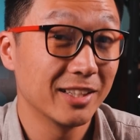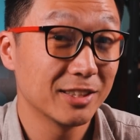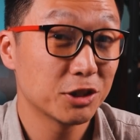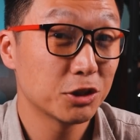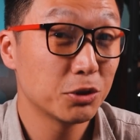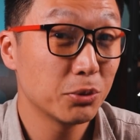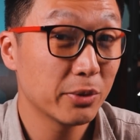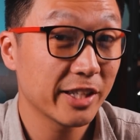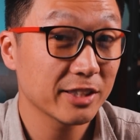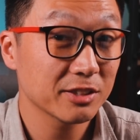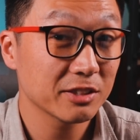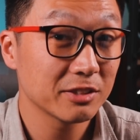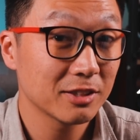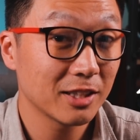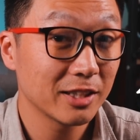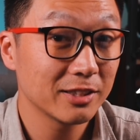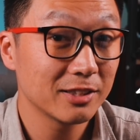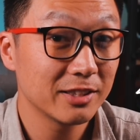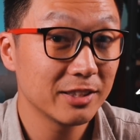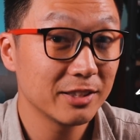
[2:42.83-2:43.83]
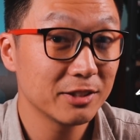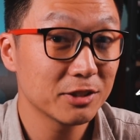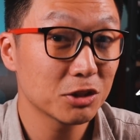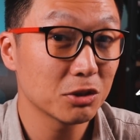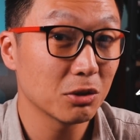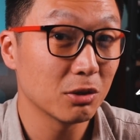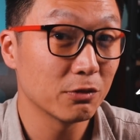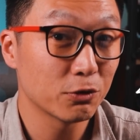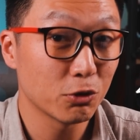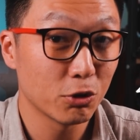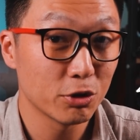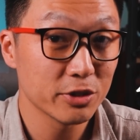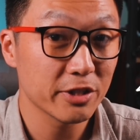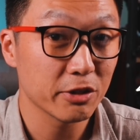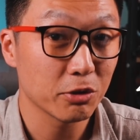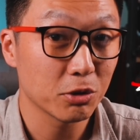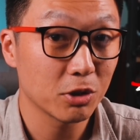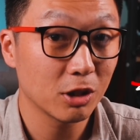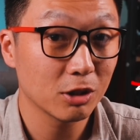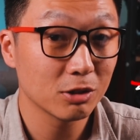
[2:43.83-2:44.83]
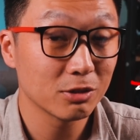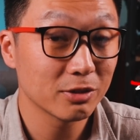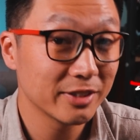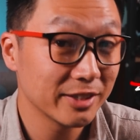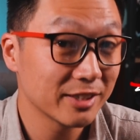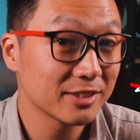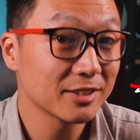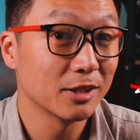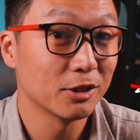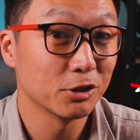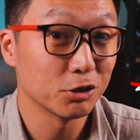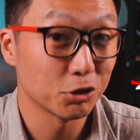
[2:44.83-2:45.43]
It's 2019, so of course they're calling it